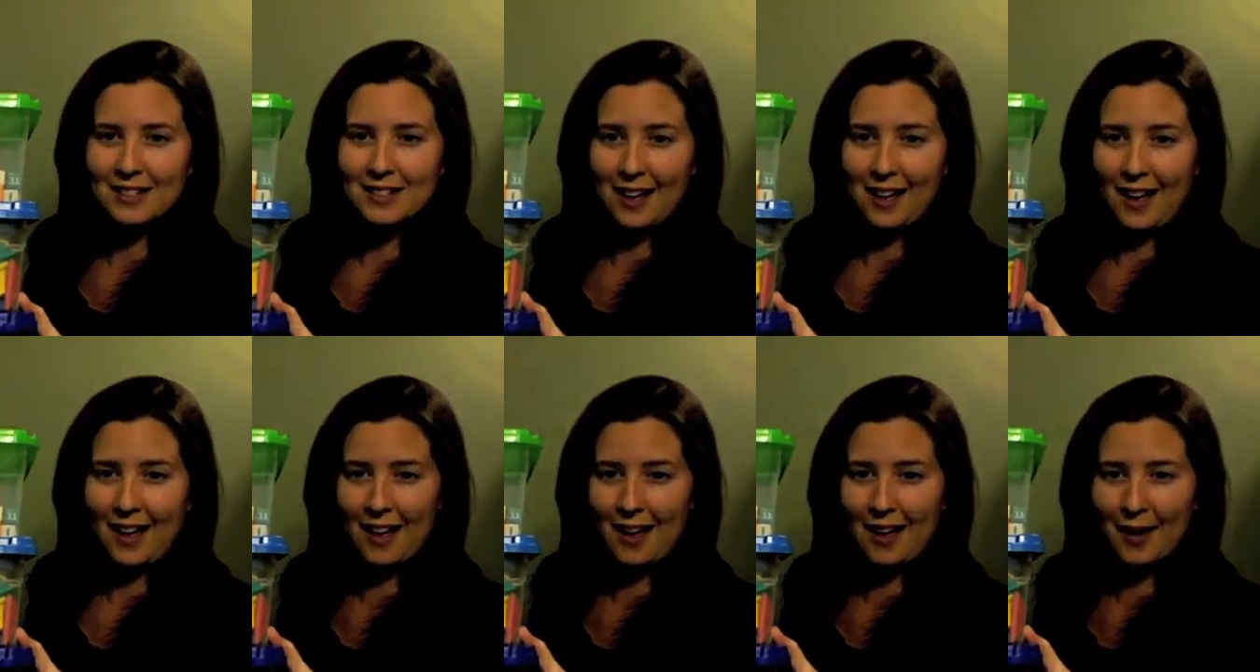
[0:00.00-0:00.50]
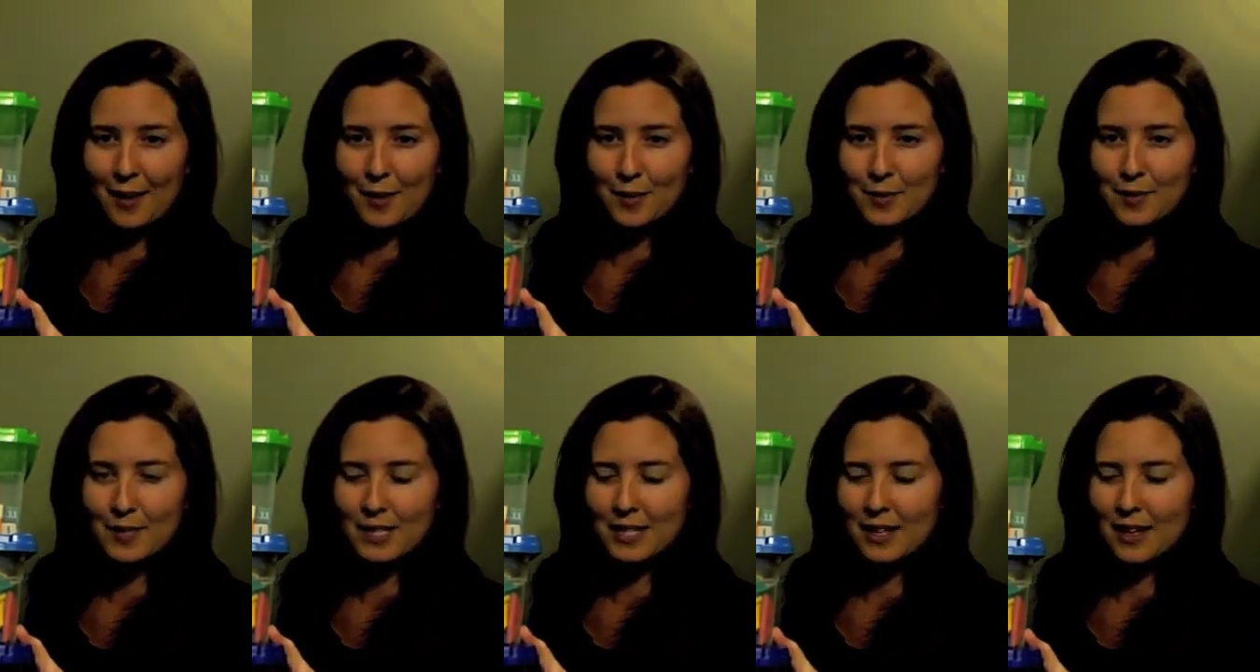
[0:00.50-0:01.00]

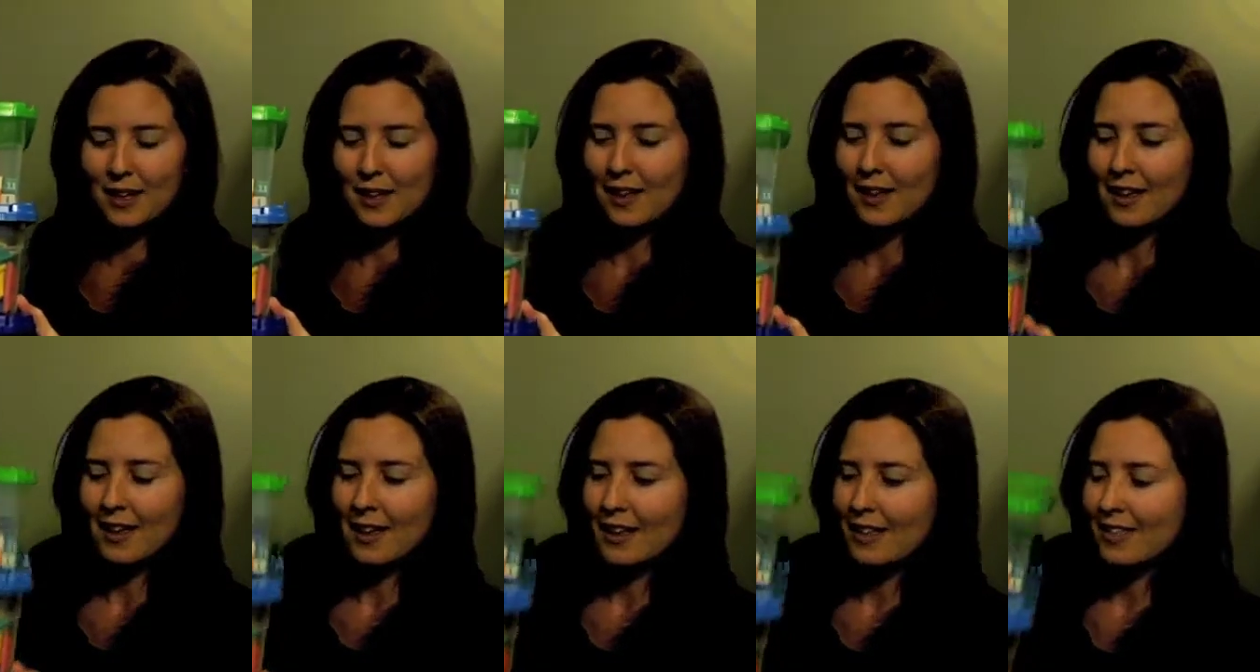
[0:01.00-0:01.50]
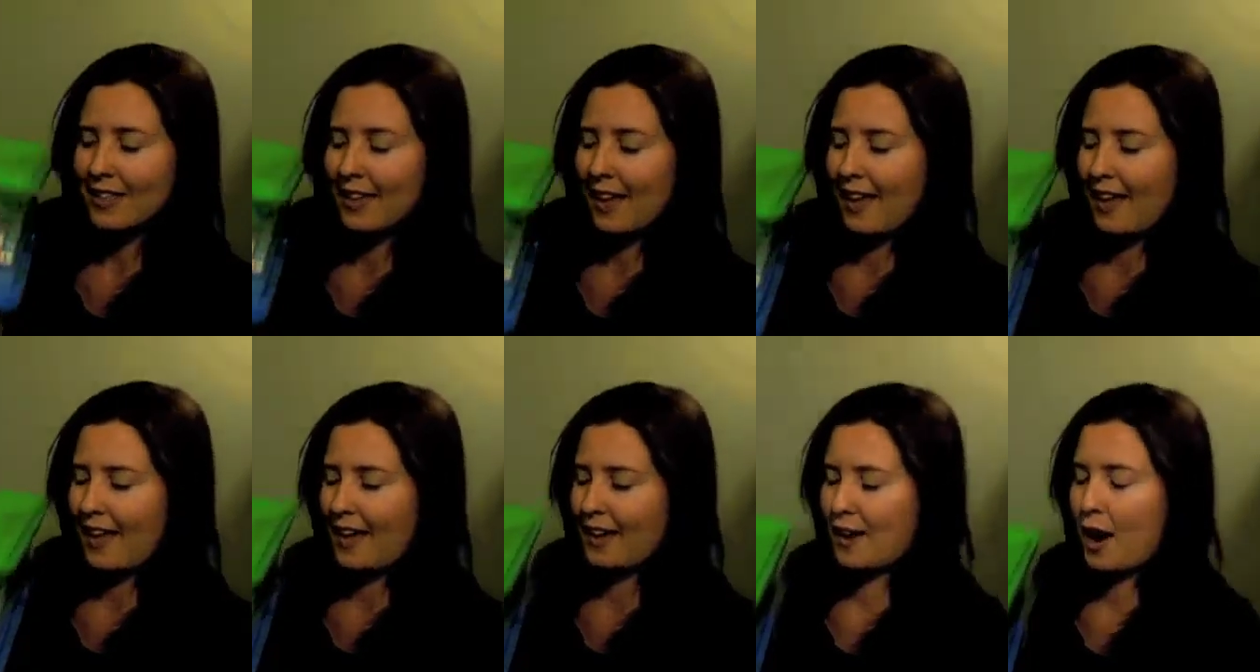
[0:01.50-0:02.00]
tubs
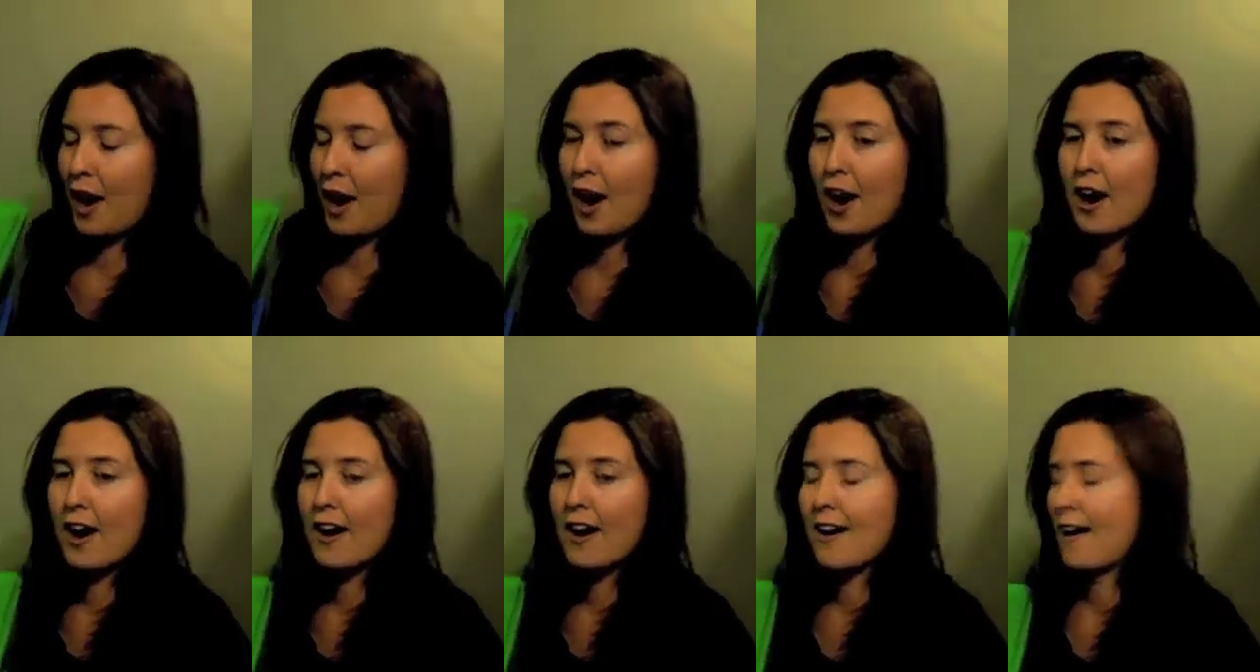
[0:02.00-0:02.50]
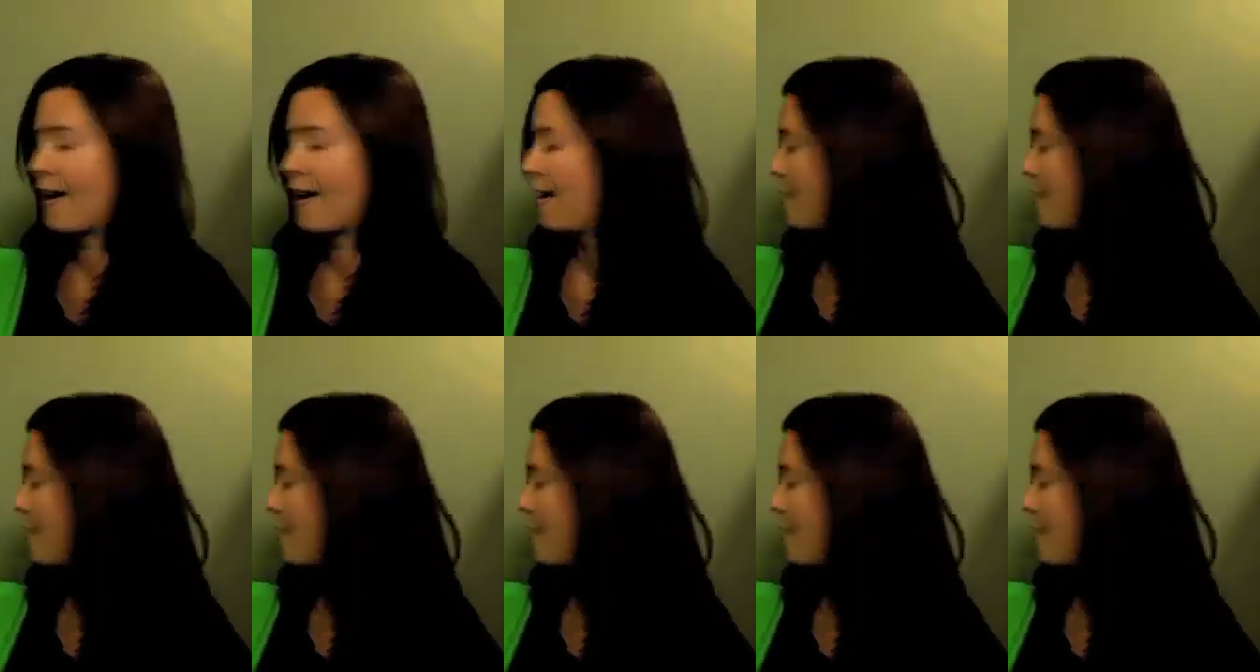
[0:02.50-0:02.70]
that are